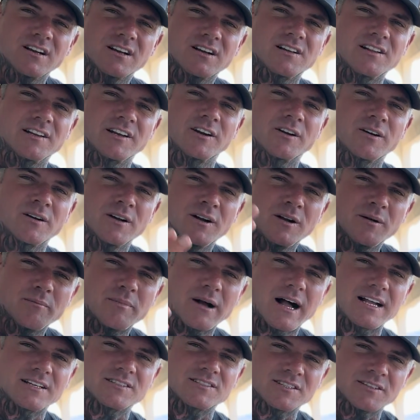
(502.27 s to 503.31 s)
clear,
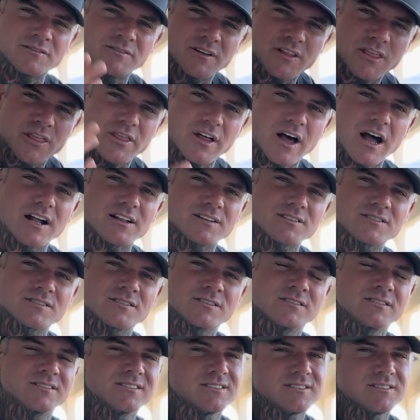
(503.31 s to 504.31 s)
positive thoughts.